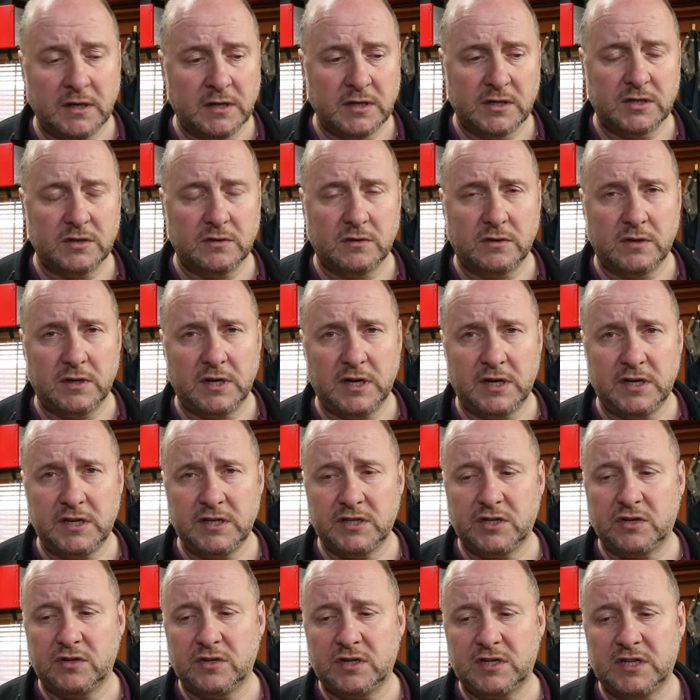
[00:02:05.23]
So it
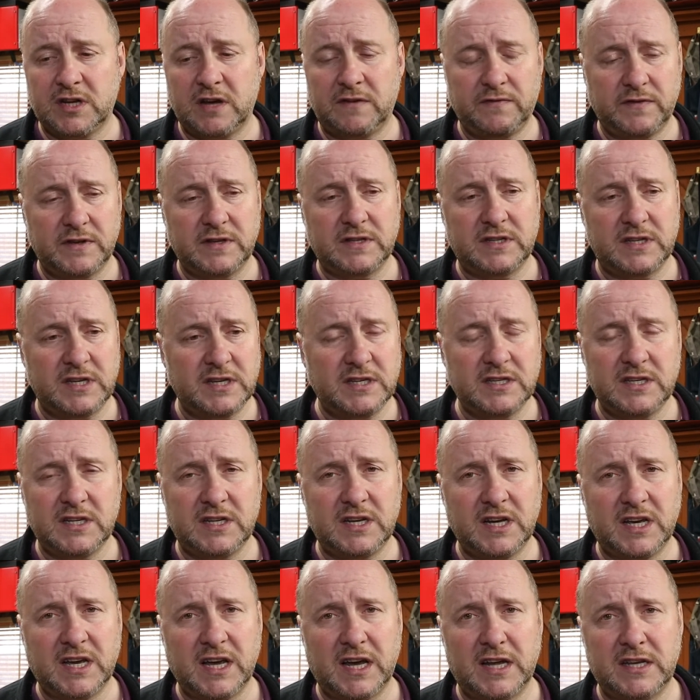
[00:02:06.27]
is good stuff. It's easy
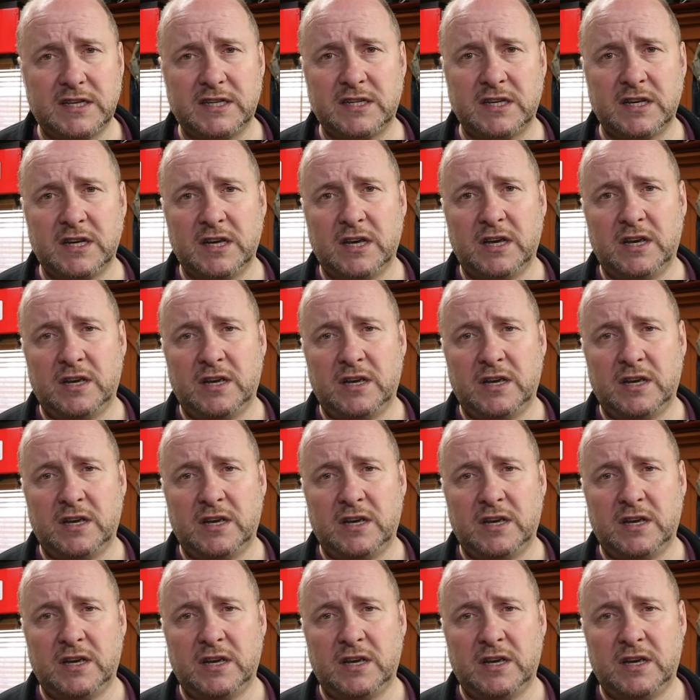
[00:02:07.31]
to cut.